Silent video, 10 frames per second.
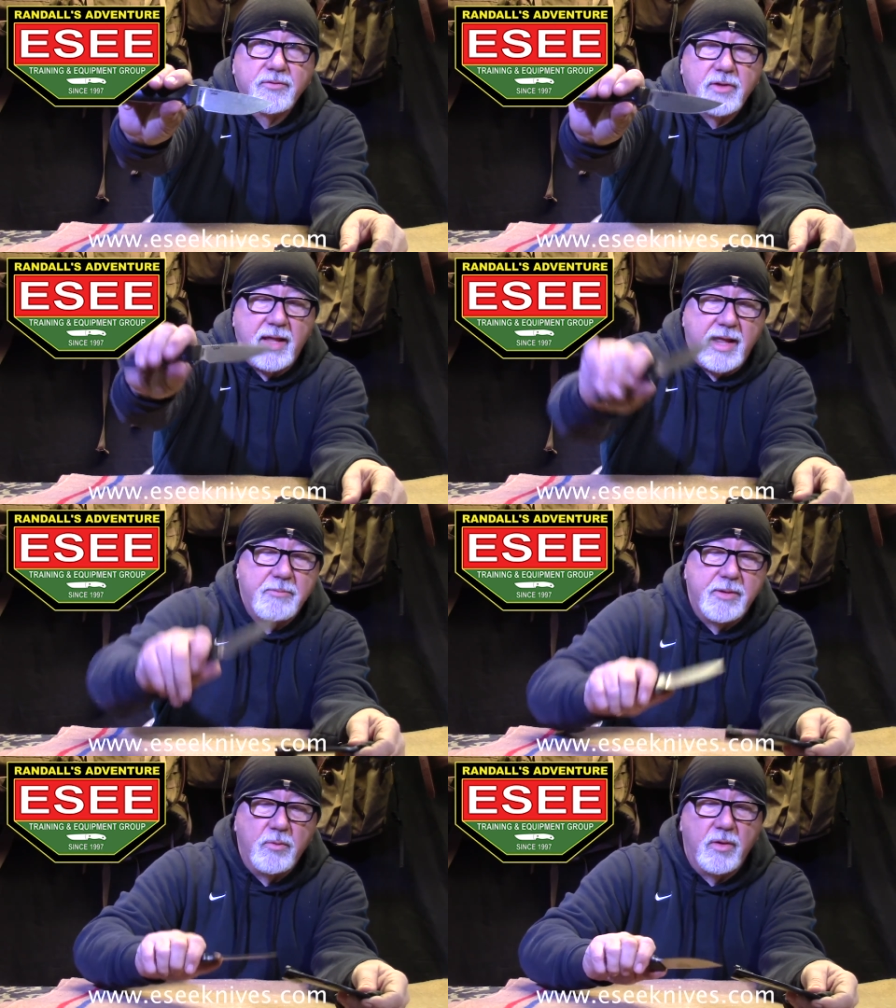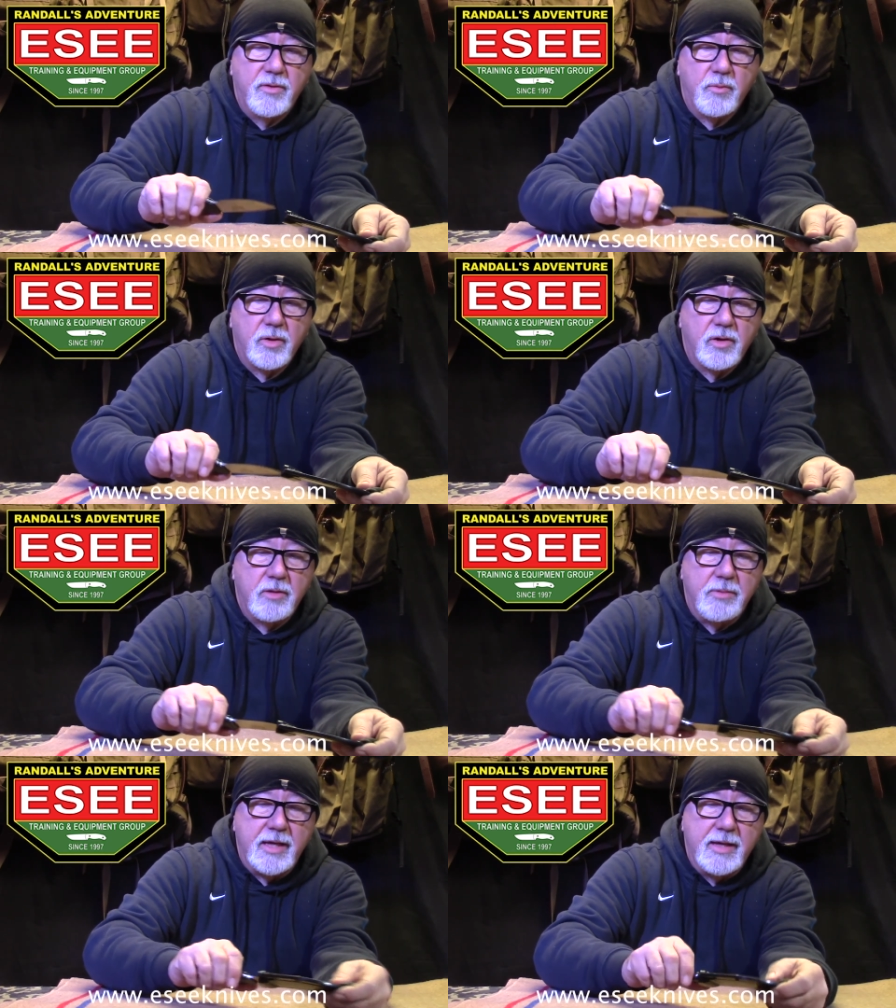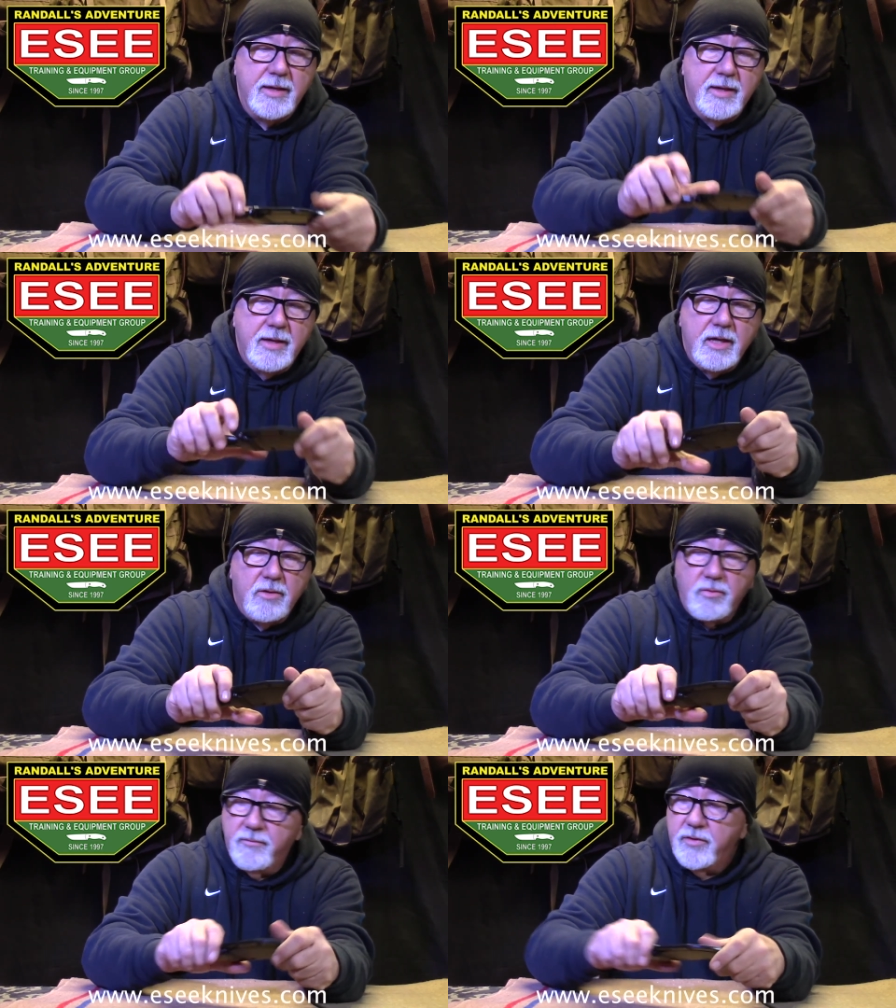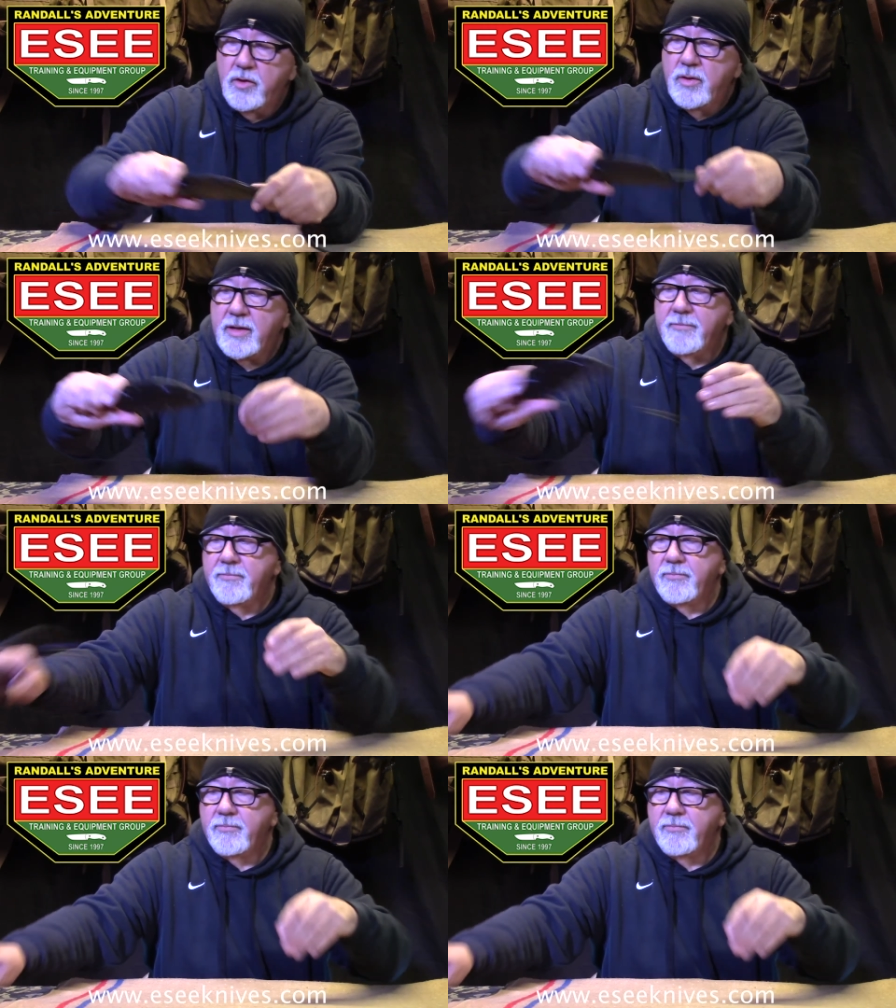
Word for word: So that'll be one that we're going to be reviewing.